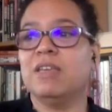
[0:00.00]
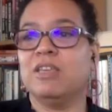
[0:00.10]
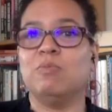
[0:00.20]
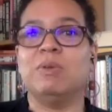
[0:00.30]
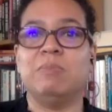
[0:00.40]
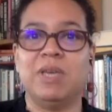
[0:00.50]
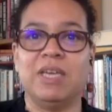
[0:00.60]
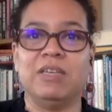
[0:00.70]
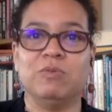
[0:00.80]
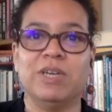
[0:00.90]
human
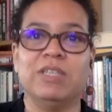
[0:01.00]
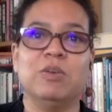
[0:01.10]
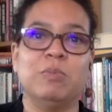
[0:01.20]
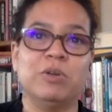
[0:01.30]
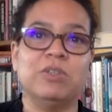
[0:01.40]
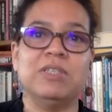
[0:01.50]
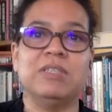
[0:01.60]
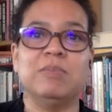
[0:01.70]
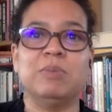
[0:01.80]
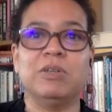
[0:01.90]
beings, right? So person
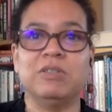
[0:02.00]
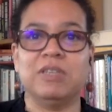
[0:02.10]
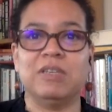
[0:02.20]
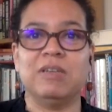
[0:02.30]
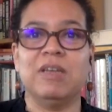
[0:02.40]
to person,